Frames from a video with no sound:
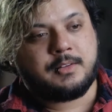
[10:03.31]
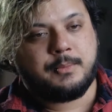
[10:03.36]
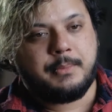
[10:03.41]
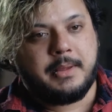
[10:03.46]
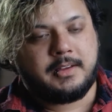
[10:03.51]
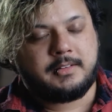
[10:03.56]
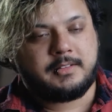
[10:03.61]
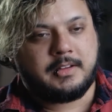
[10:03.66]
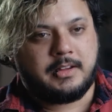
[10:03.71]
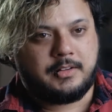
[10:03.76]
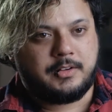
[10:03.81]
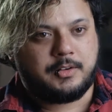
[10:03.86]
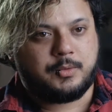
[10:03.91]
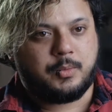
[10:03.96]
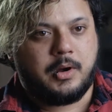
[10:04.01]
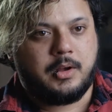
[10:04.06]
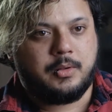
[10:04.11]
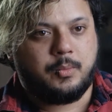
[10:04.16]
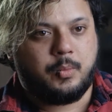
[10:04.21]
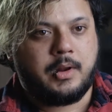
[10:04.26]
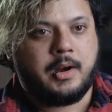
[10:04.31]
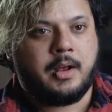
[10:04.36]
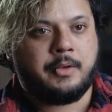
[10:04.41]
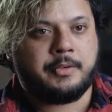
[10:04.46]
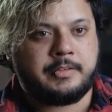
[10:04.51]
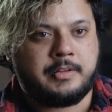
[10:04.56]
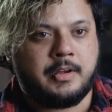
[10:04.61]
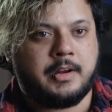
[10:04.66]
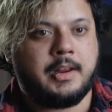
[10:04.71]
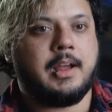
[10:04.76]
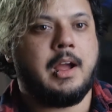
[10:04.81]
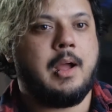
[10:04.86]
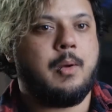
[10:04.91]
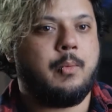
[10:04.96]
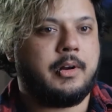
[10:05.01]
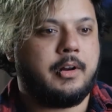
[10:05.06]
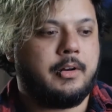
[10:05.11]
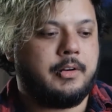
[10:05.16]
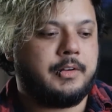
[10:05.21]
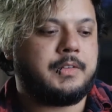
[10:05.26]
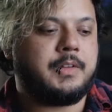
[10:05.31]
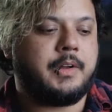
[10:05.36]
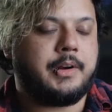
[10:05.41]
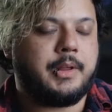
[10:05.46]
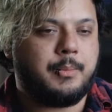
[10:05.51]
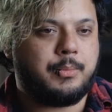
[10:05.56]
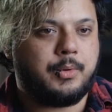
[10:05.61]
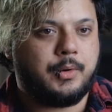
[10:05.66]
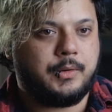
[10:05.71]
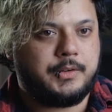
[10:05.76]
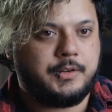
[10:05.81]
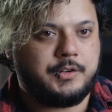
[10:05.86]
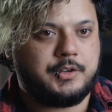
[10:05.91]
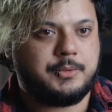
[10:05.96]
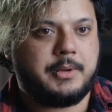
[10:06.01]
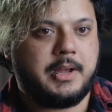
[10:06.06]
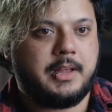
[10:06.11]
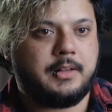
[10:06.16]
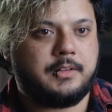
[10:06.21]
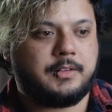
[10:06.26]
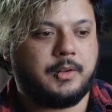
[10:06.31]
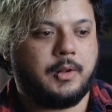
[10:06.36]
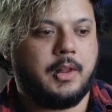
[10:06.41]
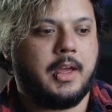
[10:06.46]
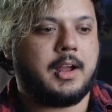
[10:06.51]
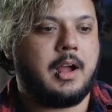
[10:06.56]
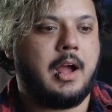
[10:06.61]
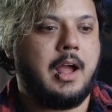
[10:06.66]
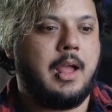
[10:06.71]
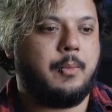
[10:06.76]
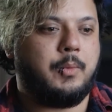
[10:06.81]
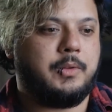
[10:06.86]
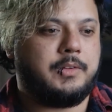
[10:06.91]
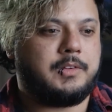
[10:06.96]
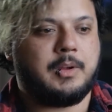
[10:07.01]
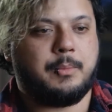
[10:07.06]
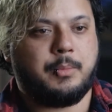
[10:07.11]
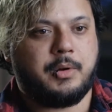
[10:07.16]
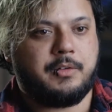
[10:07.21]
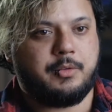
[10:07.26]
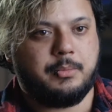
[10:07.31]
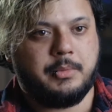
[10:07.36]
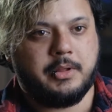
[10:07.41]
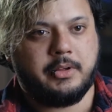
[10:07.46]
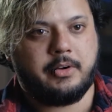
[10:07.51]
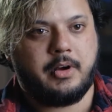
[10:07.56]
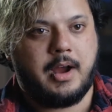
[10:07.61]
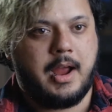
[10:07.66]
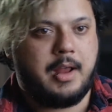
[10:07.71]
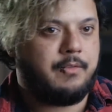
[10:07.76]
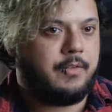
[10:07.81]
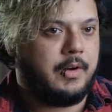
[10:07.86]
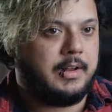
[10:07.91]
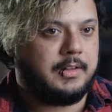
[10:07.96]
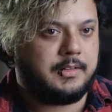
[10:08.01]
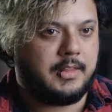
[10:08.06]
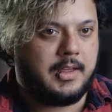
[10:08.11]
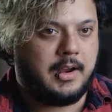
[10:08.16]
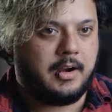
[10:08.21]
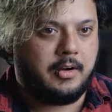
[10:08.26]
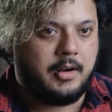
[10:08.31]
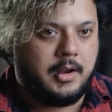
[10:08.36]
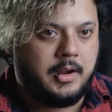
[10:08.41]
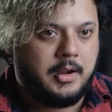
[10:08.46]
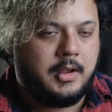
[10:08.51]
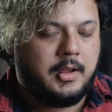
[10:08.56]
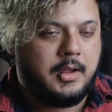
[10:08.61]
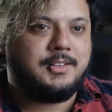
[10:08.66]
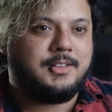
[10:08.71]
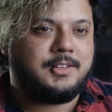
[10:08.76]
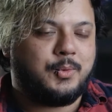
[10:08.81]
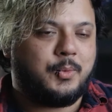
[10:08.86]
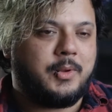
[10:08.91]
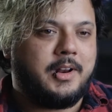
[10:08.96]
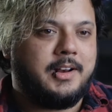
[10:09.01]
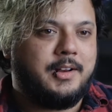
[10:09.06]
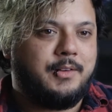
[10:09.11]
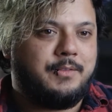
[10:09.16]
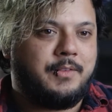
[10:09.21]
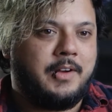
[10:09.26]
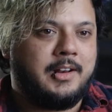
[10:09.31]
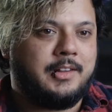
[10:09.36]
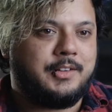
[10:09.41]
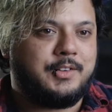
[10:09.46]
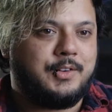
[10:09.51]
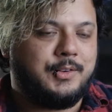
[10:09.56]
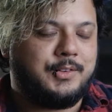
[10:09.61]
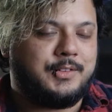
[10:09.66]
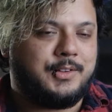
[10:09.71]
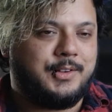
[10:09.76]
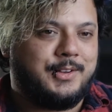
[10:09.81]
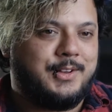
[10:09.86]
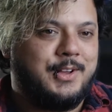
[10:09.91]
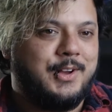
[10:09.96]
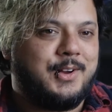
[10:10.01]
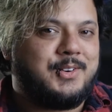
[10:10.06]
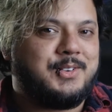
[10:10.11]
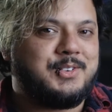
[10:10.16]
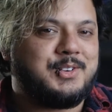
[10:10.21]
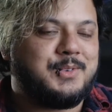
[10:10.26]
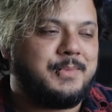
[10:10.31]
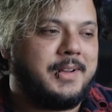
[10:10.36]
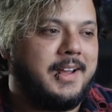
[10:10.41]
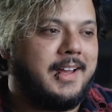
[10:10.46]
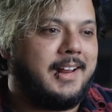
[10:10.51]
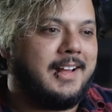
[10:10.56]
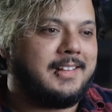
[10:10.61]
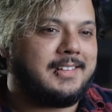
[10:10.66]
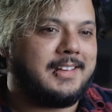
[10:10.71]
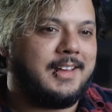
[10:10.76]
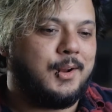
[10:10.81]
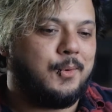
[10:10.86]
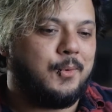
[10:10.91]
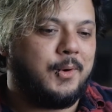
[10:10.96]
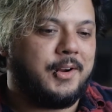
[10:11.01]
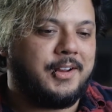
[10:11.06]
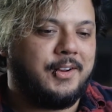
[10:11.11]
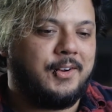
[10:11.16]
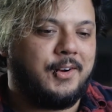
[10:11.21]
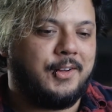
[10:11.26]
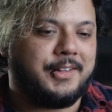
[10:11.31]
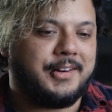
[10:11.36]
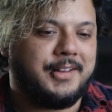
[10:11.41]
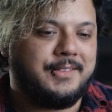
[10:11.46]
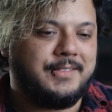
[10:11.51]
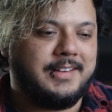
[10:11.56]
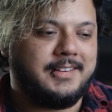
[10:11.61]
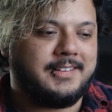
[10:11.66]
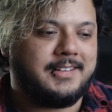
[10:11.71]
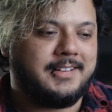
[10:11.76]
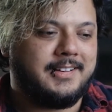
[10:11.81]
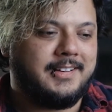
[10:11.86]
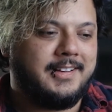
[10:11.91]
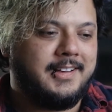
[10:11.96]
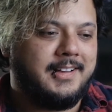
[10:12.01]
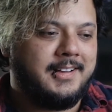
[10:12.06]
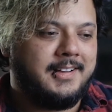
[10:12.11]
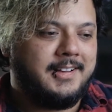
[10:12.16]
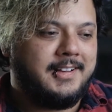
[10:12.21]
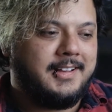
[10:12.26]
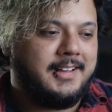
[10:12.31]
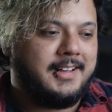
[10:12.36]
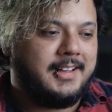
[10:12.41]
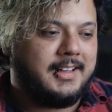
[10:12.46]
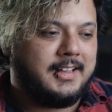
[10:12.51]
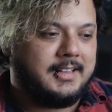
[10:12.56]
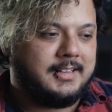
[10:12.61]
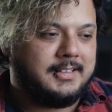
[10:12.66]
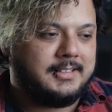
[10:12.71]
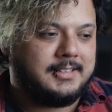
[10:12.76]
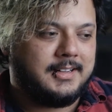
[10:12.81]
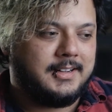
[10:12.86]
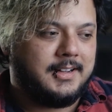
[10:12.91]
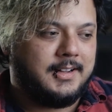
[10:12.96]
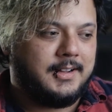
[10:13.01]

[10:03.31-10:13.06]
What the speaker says: to make sense as well, when I was studying, I went on a study abroad to Japan. So like I was somewhat familiar, I had friends there. So when I did finally choose to go to Japan, I had to get a working holiday visa. And